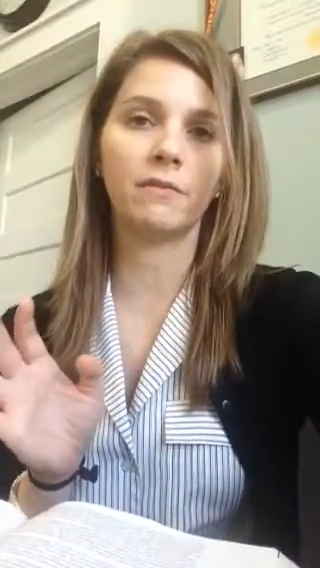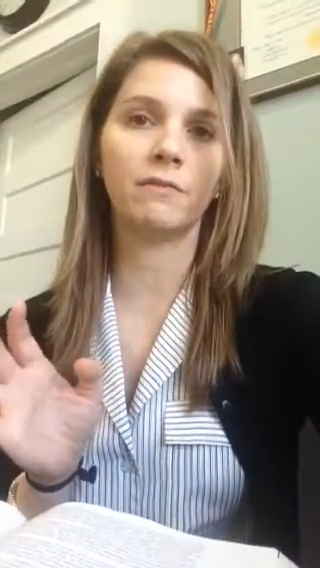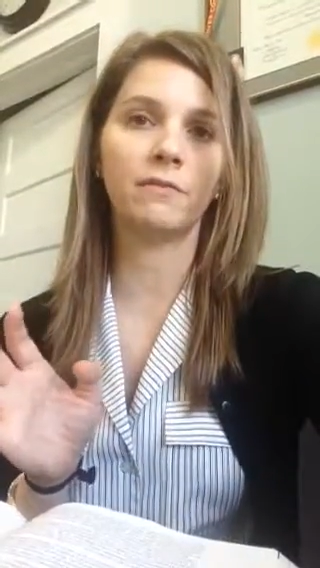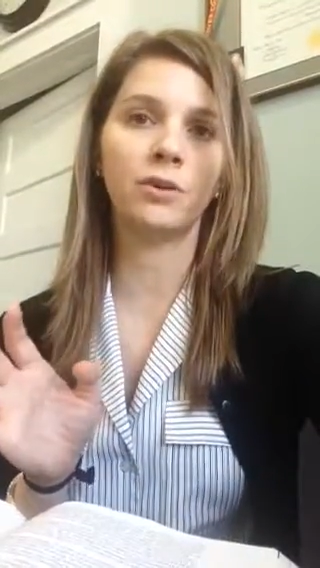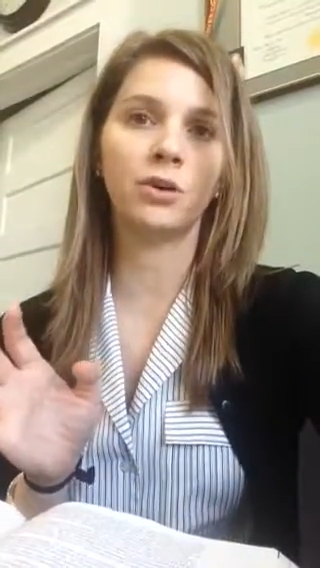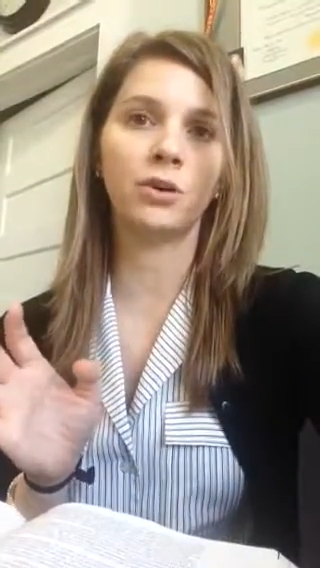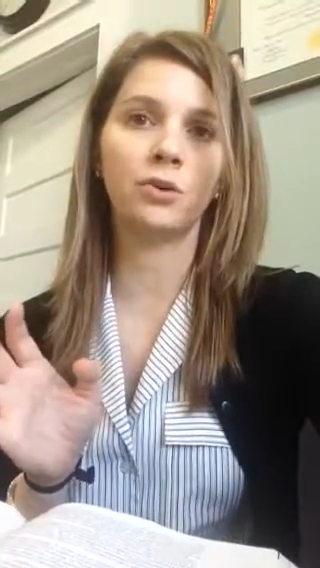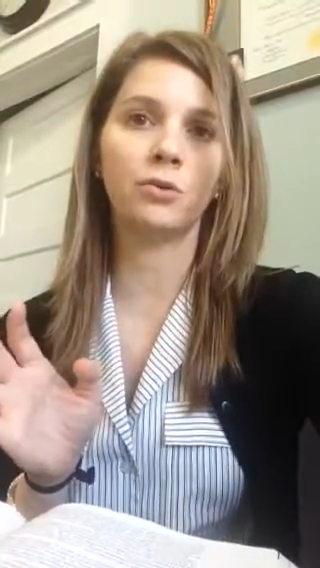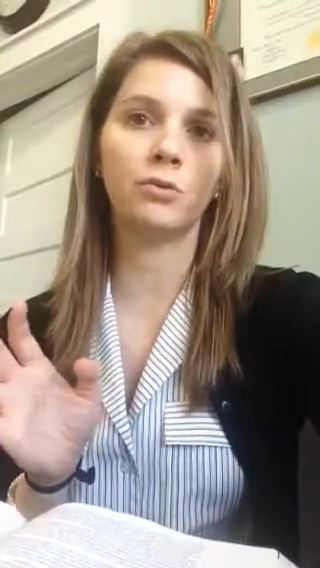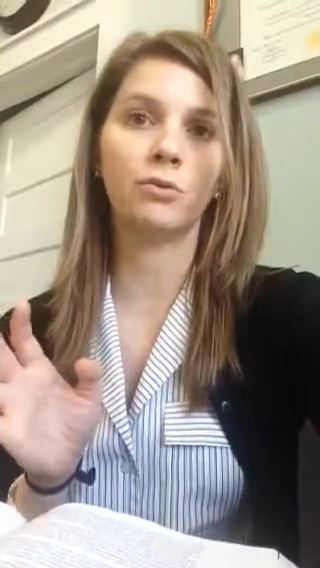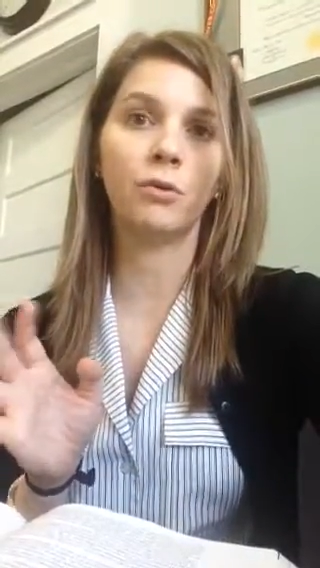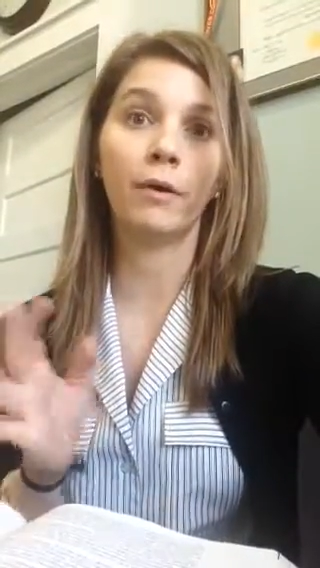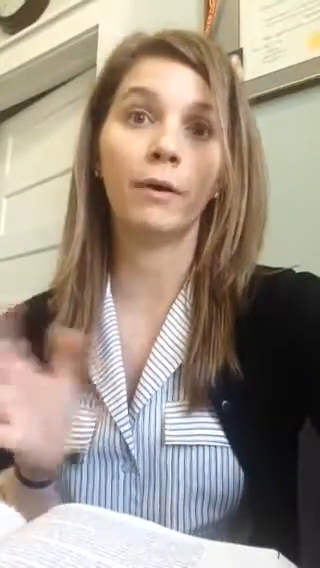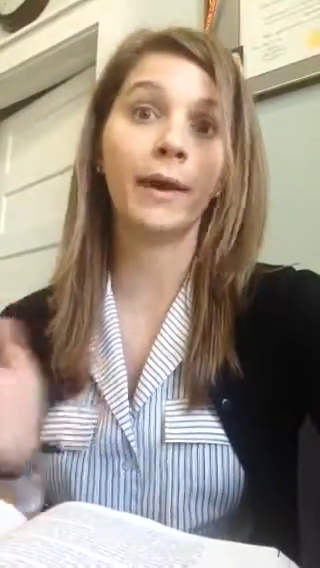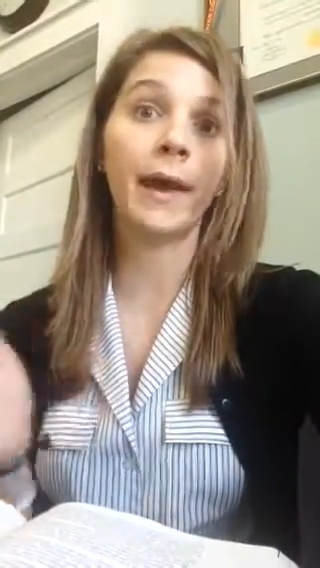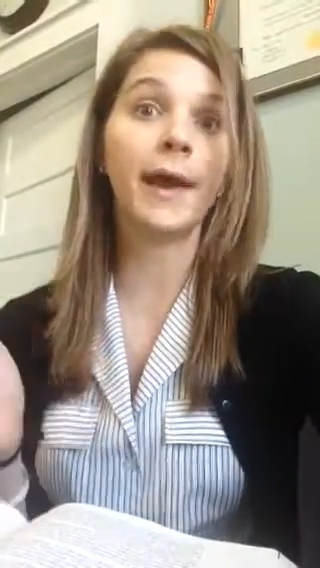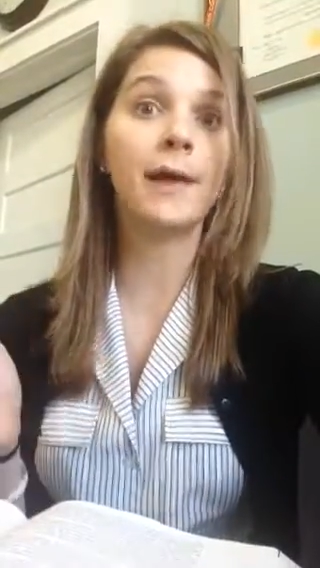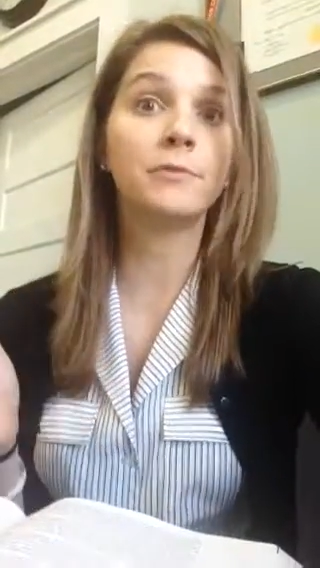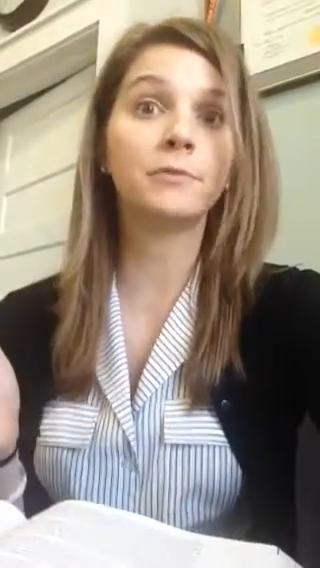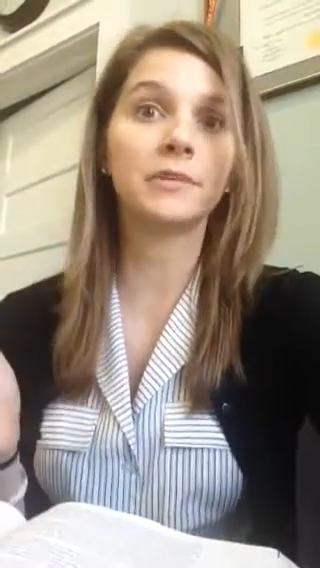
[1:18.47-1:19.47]
view
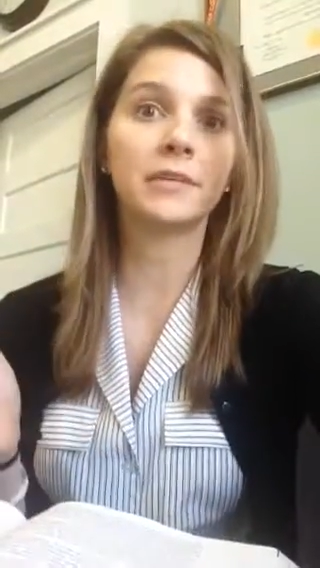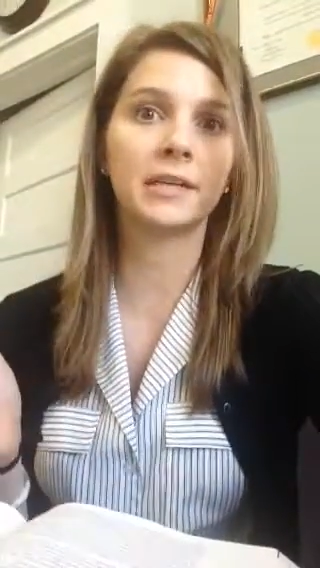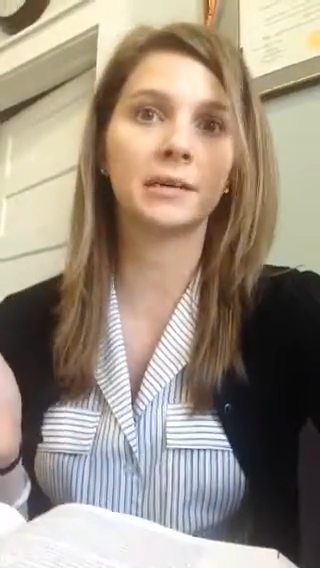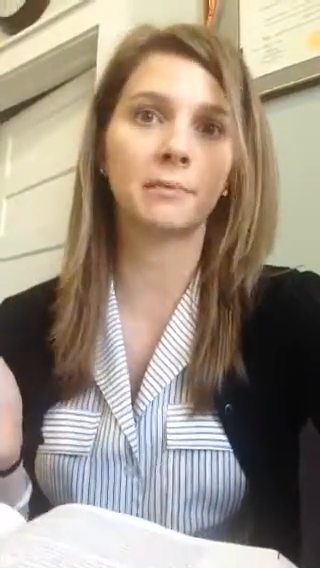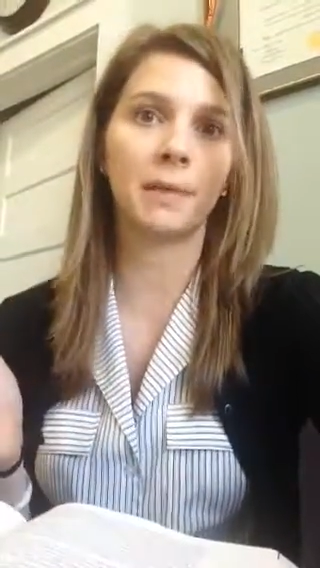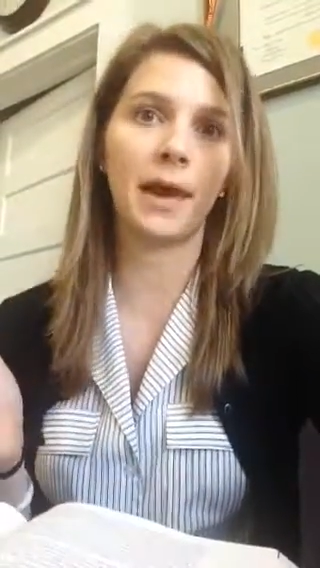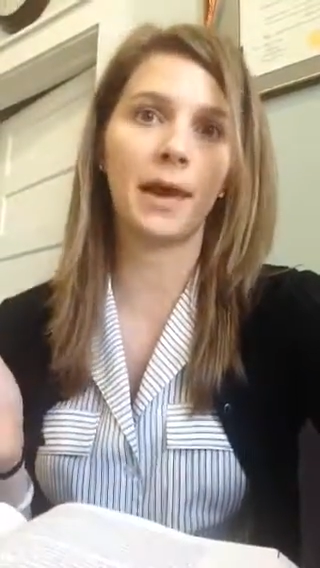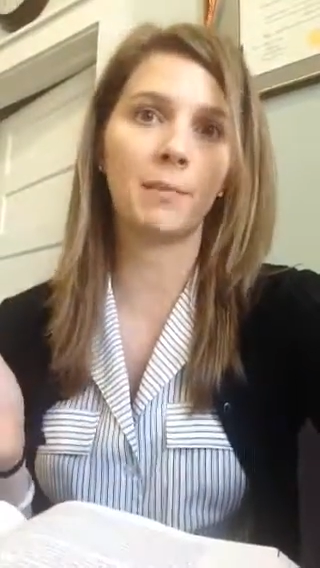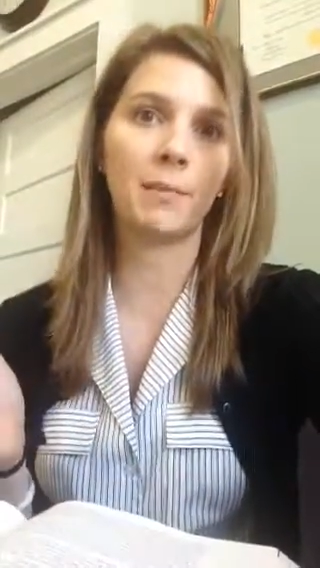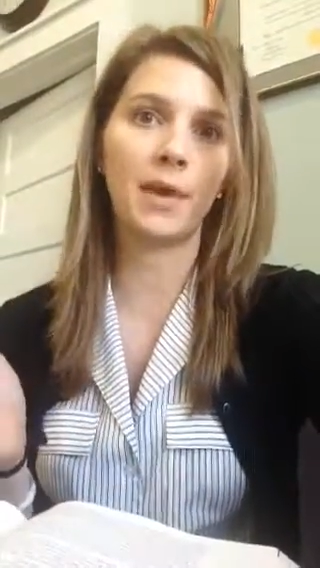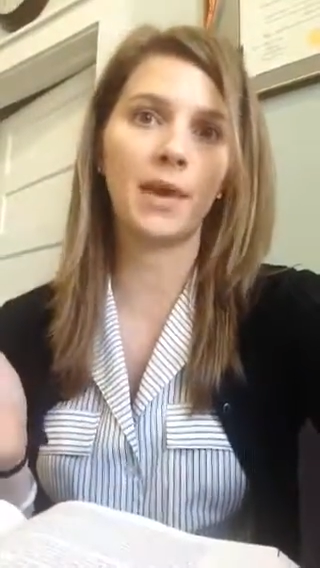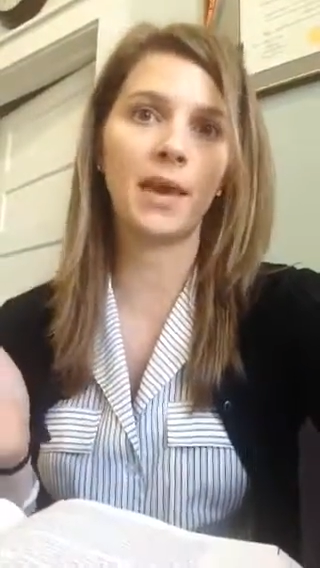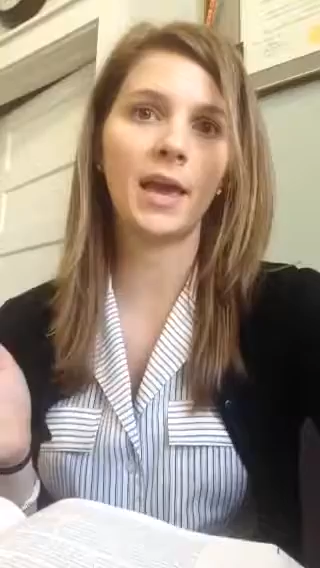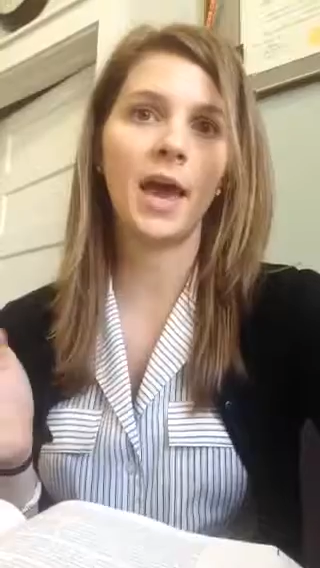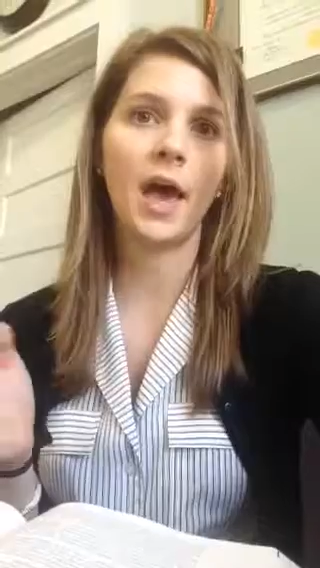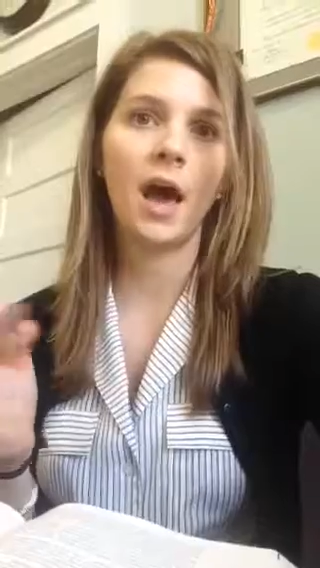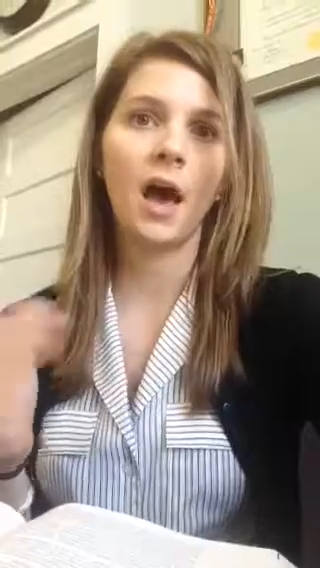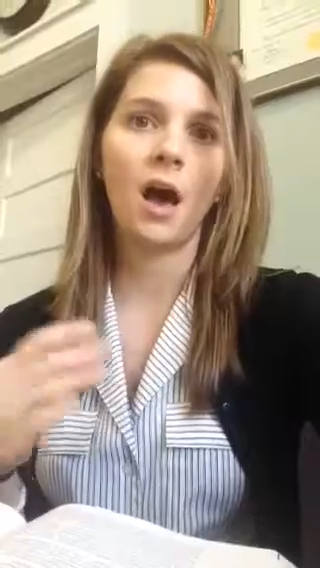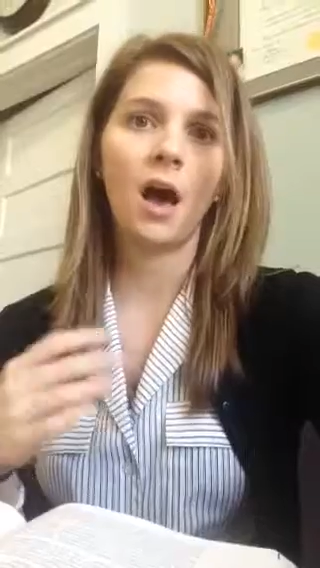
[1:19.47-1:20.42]
counseling, maybe.